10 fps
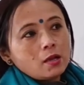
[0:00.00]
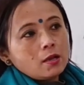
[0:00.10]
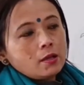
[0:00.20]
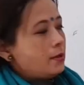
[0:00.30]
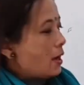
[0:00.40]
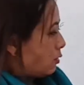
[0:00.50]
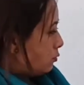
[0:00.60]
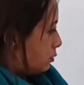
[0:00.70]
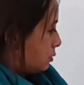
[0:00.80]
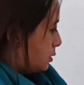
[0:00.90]

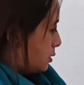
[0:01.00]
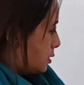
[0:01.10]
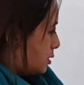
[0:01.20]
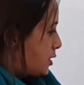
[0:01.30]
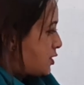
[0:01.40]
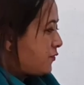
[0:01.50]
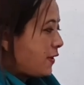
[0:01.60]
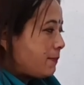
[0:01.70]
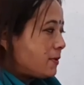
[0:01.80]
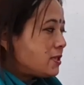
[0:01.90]
Now, his
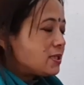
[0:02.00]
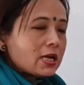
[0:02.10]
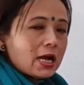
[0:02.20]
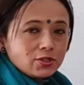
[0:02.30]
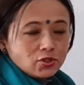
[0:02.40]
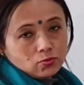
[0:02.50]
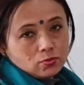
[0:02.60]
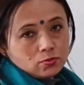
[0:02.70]
famous cartoon